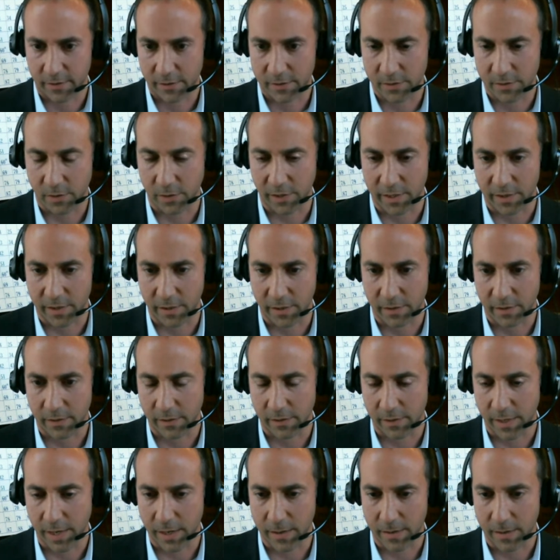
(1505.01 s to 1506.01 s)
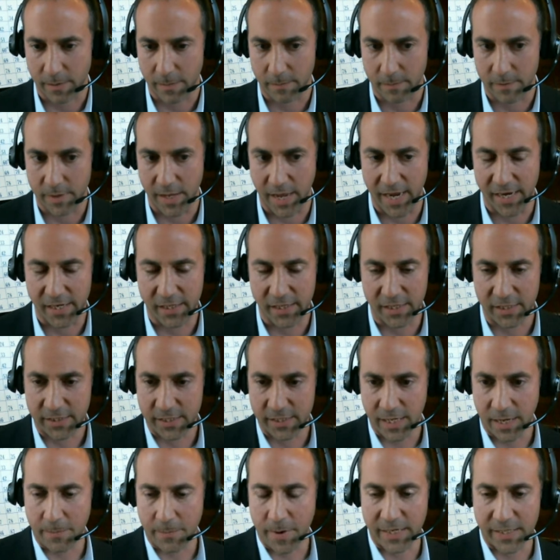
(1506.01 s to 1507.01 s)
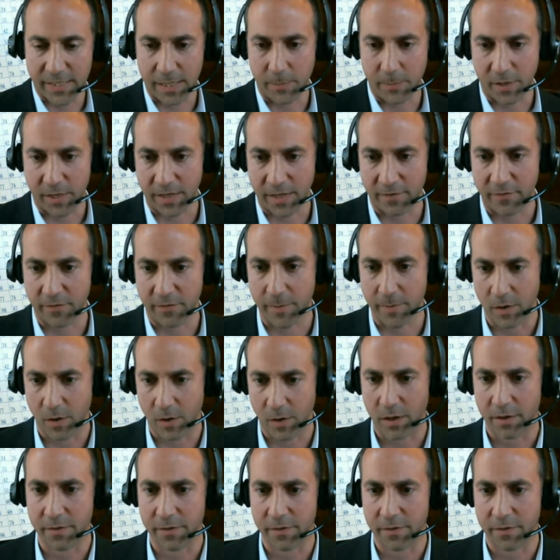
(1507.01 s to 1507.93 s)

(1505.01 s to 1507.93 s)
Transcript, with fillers: So like they're like the agents on my team so are, they are, all